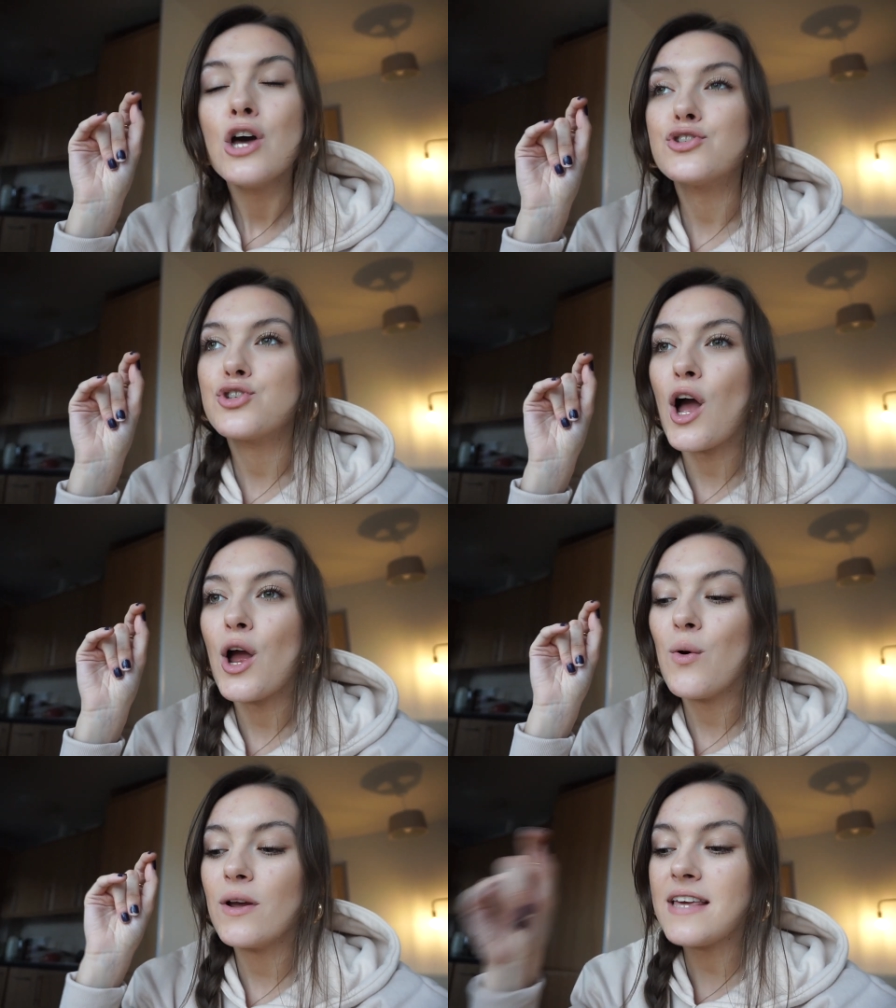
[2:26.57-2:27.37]

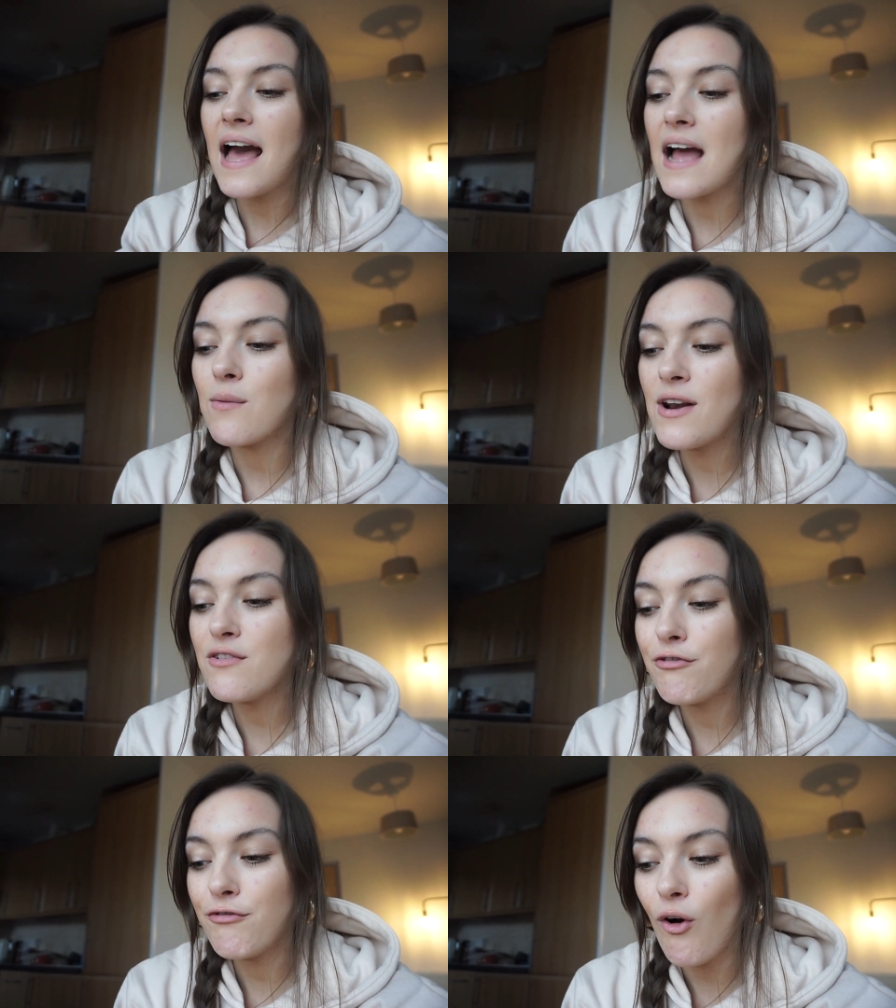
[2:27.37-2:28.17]
So yeah, I
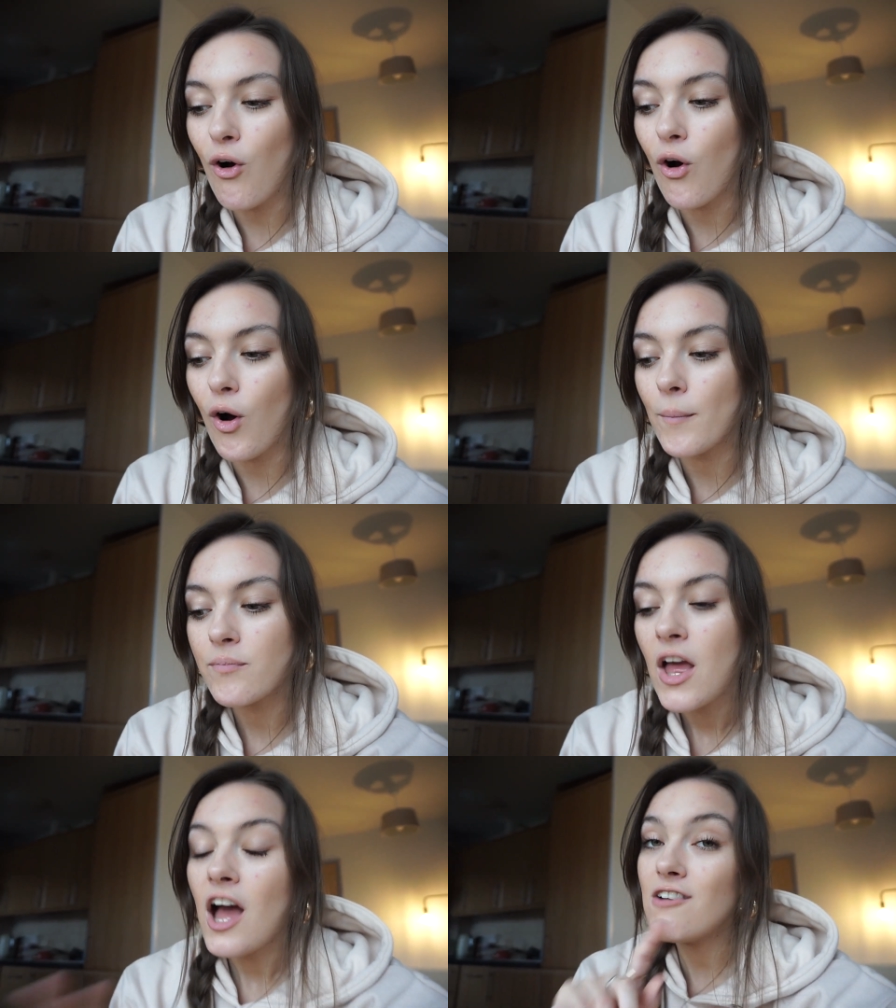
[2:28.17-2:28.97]
went for,
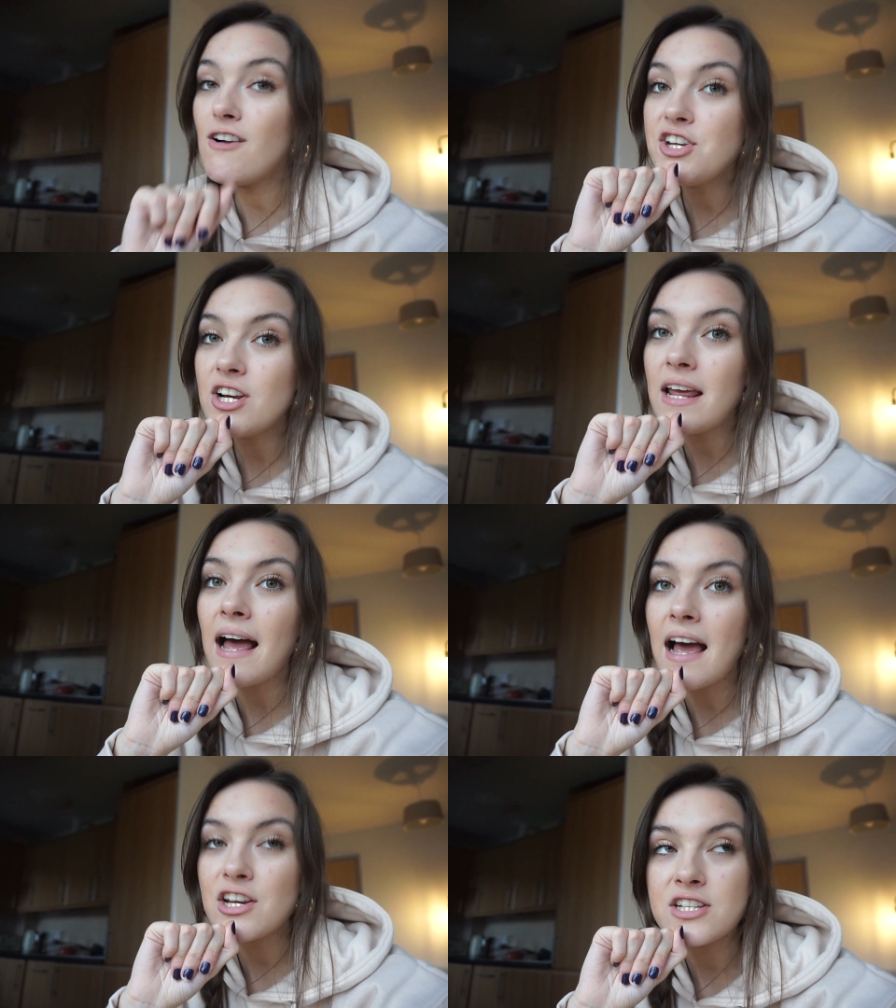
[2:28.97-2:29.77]
originally I
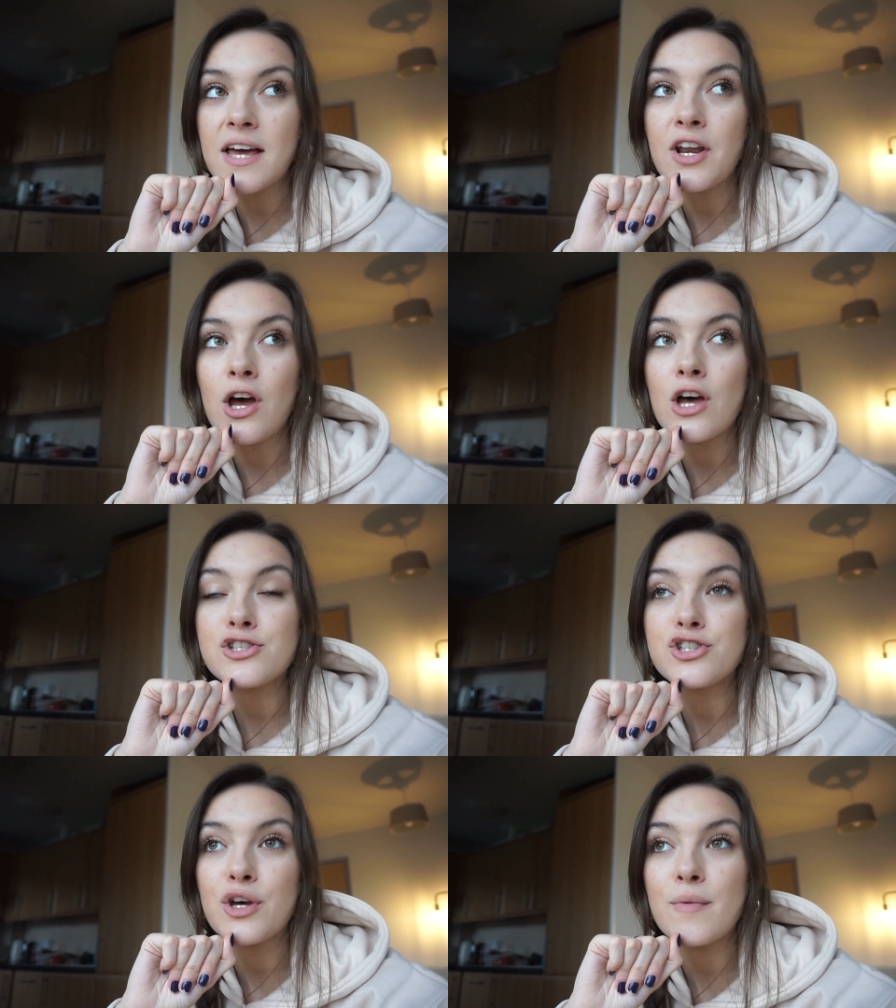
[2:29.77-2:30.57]
actually sent her
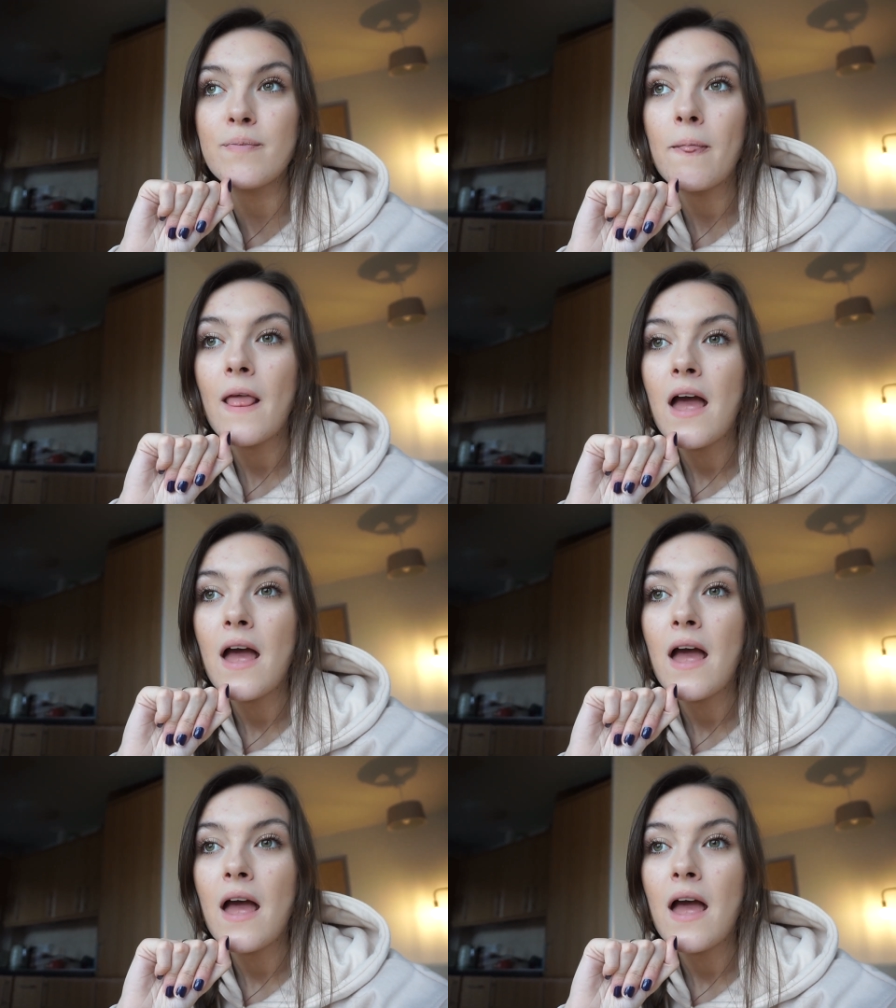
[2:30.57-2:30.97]
some